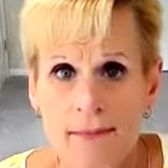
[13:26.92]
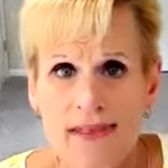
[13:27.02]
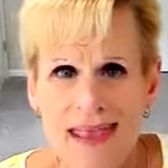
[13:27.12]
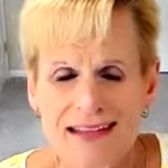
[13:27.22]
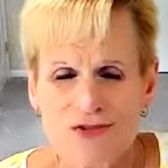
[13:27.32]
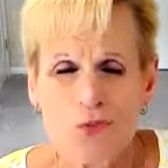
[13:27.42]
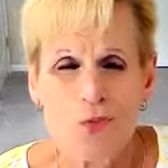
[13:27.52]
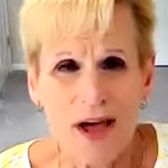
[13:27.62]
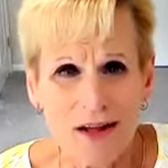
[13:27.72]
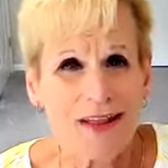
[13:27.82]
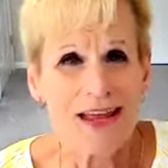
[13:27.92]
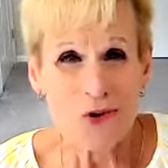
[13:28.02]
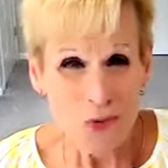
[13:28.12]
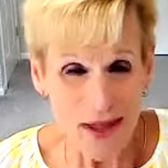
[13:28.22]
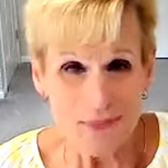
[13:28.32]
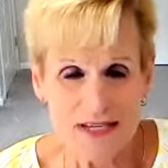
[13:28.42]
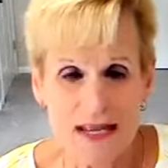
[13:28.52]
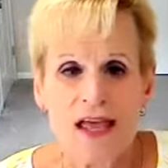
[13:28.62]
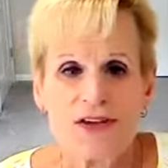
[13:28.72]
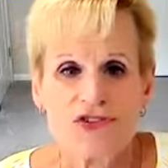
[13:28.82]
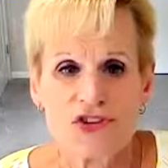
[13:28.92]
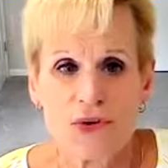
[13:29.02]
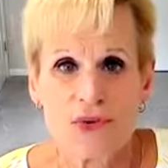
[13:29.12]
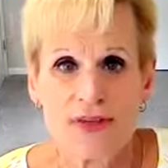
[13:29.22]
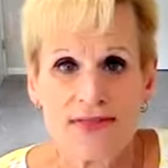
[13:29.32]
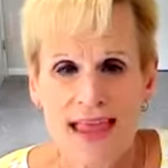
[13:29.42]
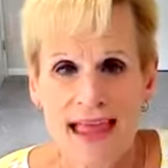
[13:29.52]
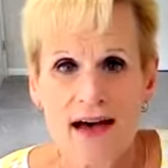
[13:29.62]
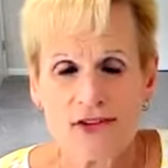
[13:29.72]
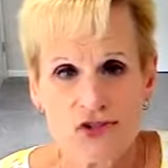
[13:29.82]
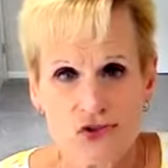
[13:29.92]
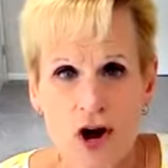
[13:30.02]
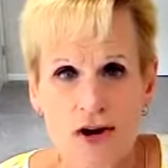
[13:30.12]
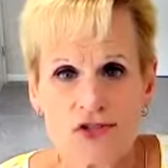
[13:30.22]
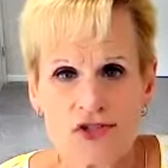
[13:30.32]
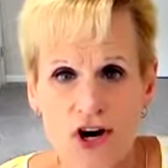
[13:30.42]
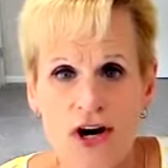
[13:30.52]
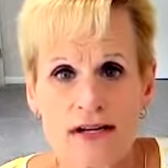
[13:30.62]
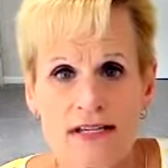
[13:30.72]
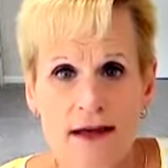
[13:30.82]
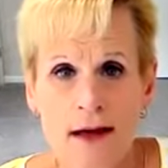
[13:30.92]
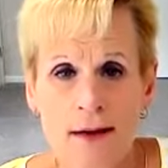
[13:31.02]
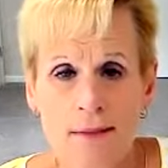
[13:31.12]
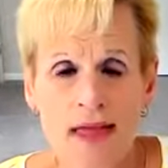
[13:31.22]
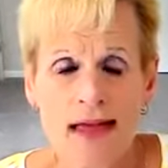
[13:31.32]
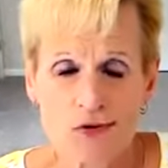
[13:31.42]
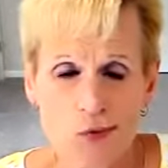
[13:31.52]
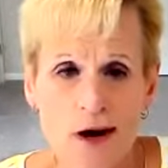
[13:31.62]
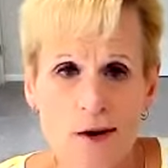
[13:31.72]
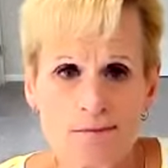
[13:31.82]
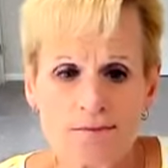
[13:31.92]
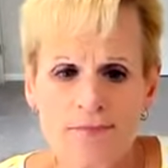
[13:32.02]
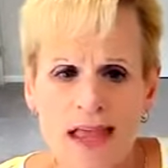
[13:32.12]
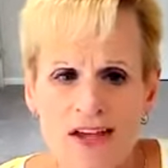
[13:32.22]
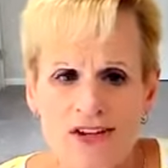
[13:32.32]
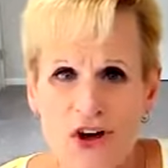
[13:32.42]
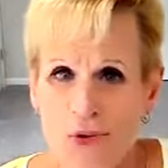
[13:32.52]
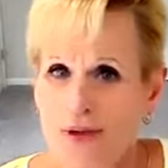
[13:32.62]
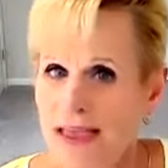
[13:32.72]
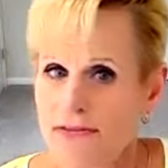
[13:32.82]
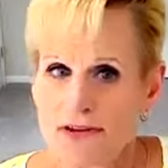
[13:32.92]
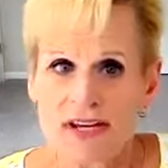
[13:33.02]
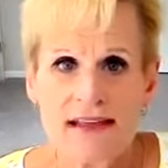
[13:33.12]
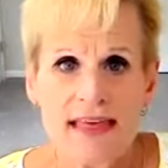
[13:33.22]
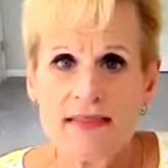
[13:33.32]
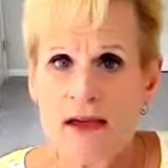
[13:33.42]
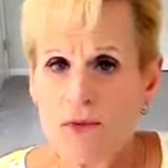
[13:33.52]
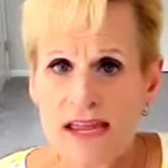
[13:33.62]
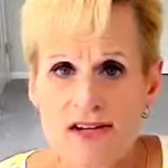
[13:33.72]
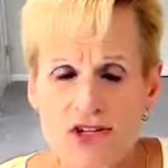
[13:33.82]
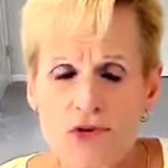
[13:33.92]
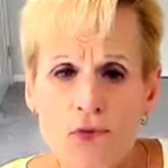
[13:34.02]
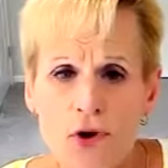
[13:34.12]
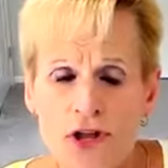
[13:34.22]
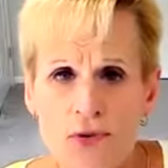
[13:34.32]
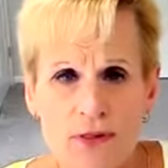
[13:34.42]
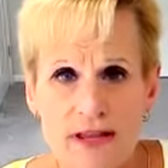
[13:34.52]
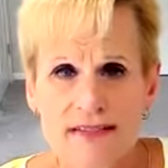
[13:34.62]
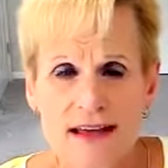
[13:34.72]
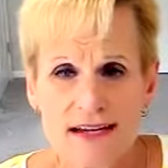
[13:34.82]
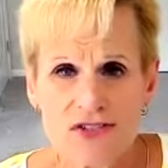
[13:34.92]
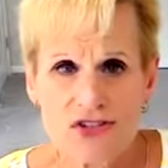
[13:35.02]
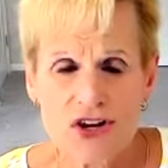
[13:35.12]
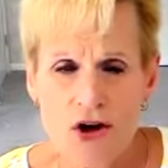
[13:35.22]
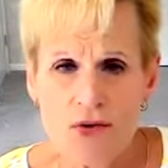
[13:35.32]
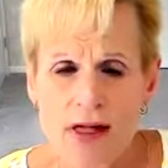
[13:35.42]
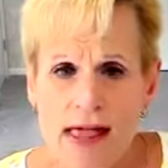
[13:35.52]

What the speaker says: gets well equipped so that they have a strong start as well. So if there's anything that we can do for you, please let us know.